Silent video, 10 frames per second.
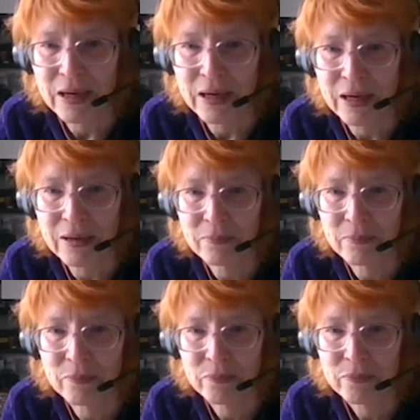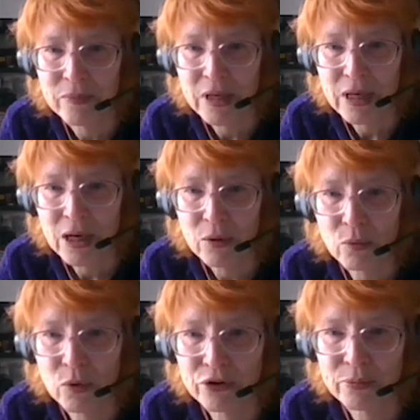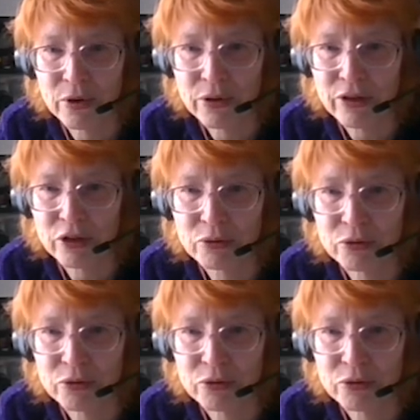One of my things